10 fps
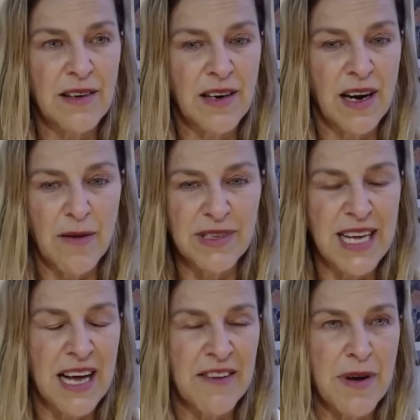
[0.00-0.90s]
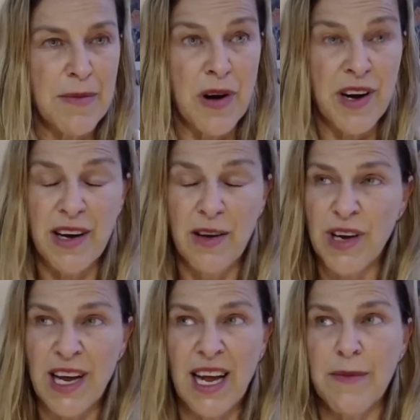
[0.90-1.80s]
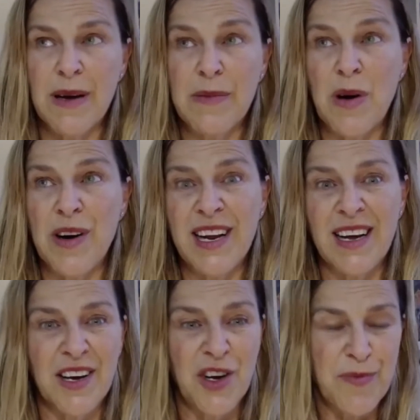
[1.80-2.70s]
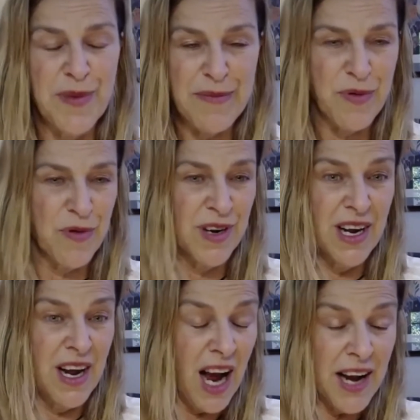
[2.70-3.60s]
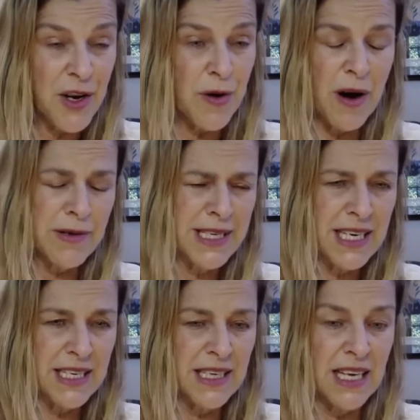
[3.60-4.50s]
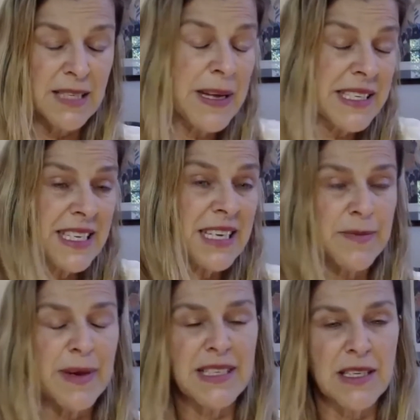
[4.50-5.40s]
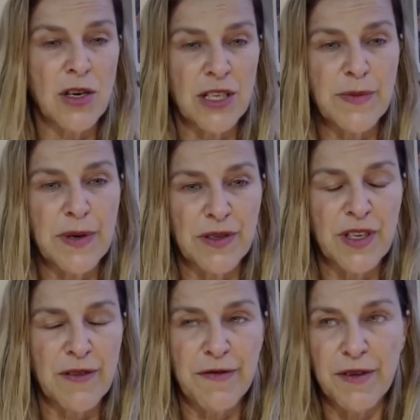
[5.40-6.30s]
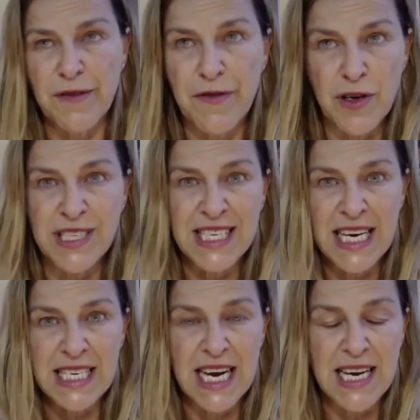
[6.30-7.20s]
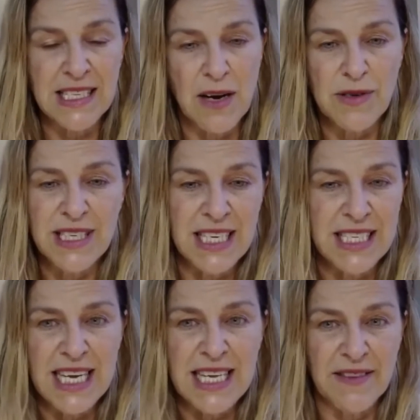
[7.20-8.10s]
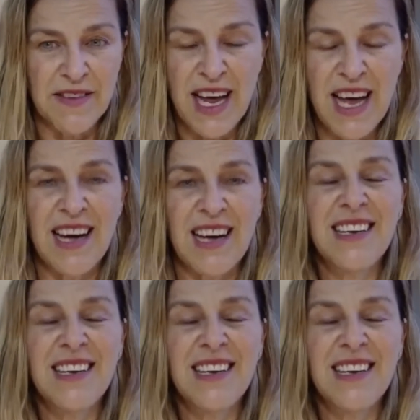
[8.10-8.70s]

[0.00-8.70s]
I was out of my body, looking at my body. I knew people. I knew I was I spent 6 months in hospital. So for the first 10 days, I was in intensive care,